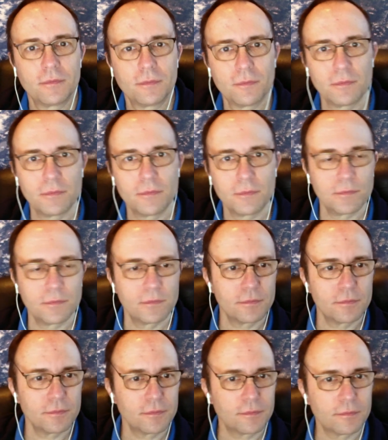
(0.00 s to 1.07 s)

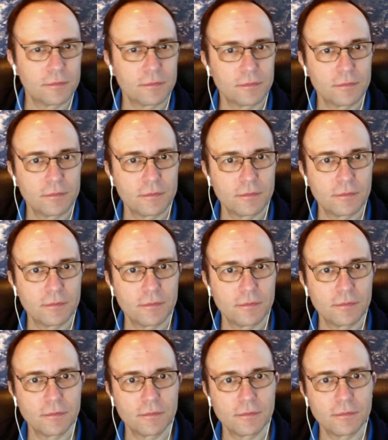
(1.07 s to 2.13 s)

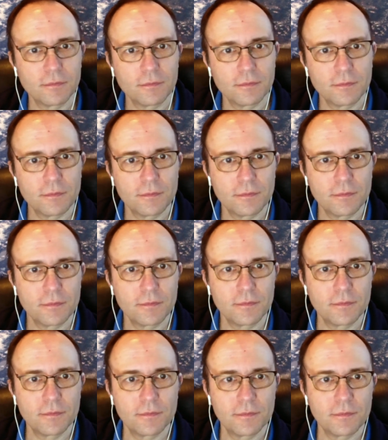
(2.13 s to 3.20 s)

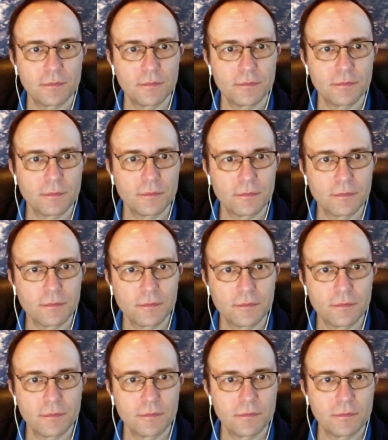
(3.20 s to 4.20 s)
No words are spoken by the person on screen.